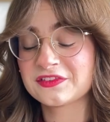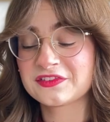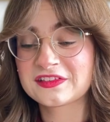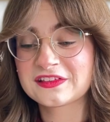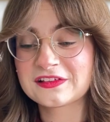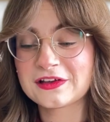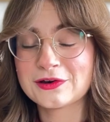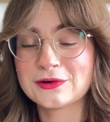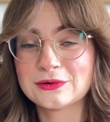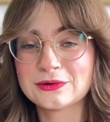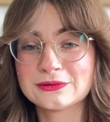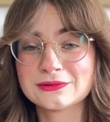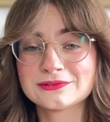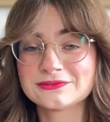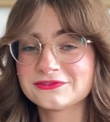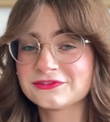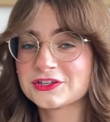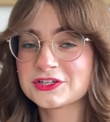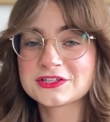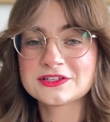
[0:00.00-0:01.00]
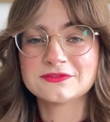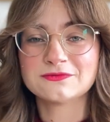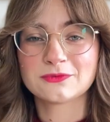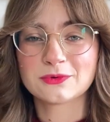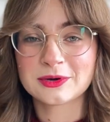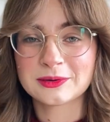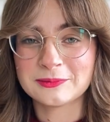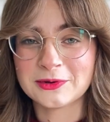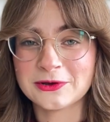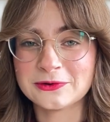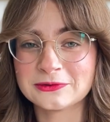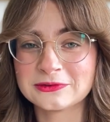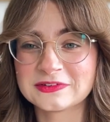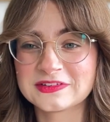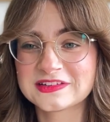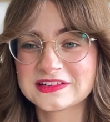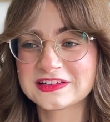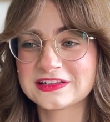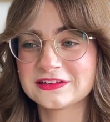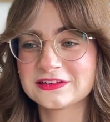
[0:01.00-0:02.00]
So first and
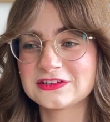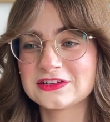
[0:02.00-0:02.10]
foremost,